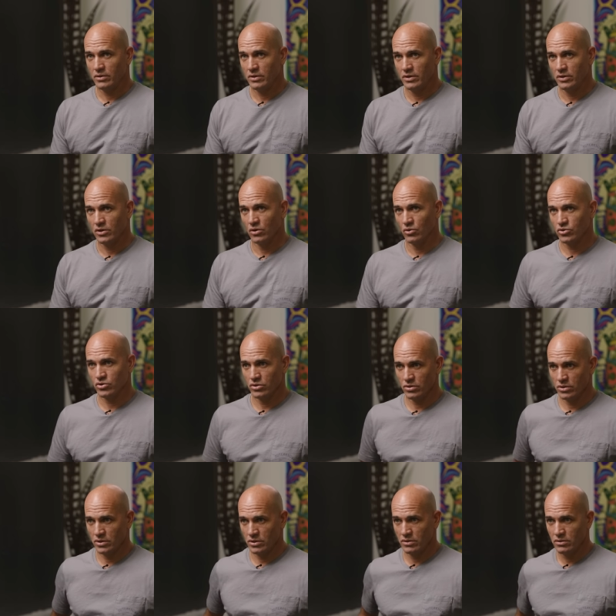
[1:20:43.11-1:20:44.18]
and
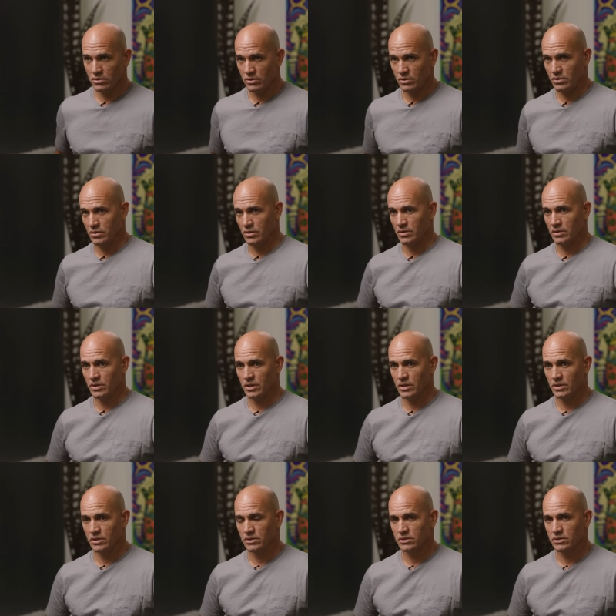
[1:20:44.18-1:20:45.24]
culture and and
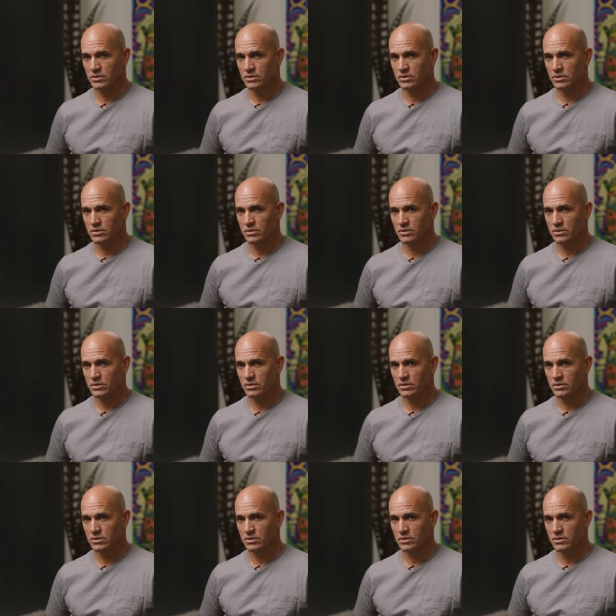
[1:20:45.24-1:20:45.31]
uh,